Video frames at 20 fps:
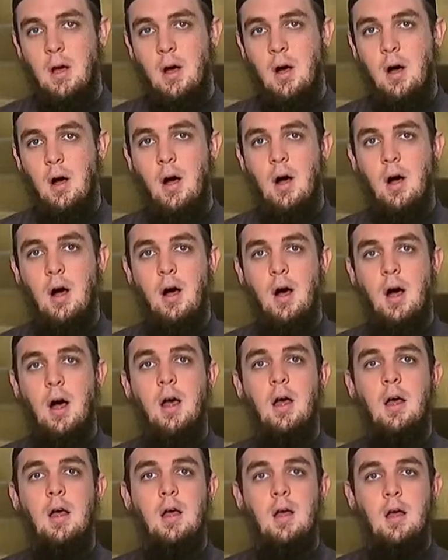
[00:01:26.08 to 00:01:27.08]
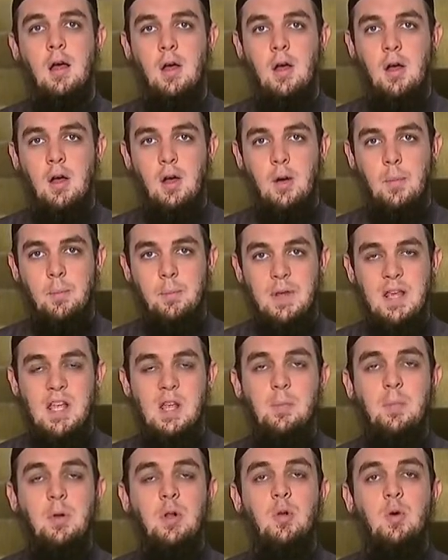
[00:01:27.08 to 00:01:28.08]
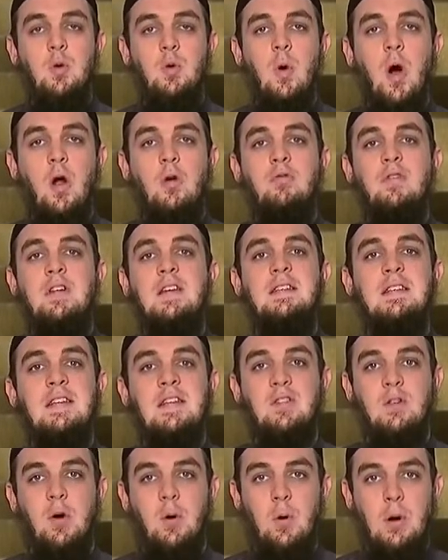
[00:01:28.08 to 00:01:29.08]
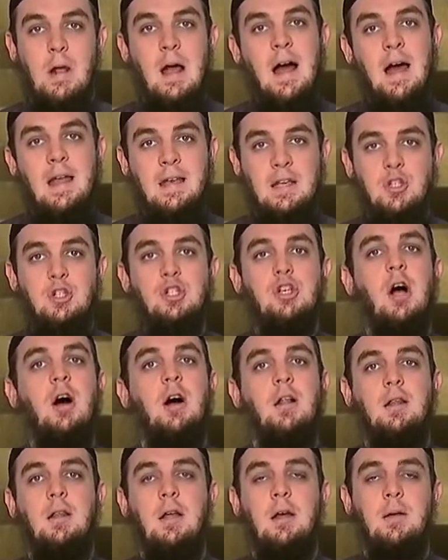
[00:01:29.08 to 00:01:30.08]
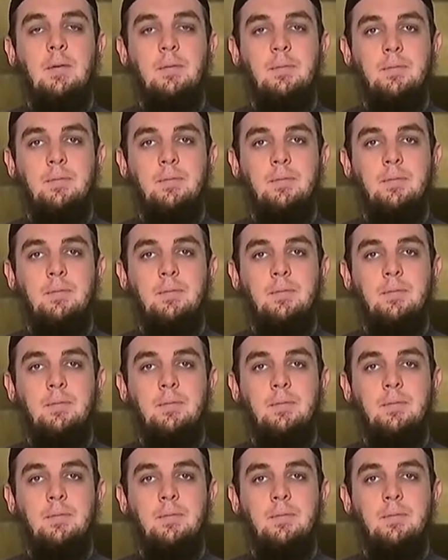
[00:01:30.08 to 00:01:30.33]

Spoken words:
are people who are reading the Qur'an, insha'Allah,